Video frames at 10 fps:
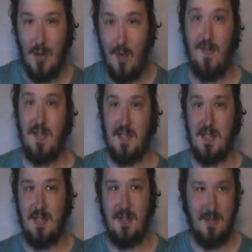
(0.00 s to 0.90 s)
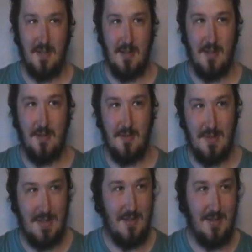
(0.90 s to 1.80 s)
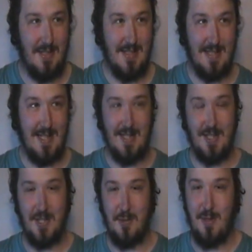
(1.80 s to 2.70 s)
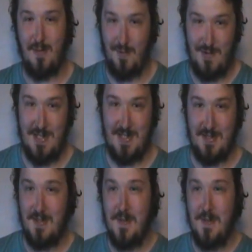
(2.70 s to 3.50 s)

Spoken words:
Obviously, it delayed the show by 4 days.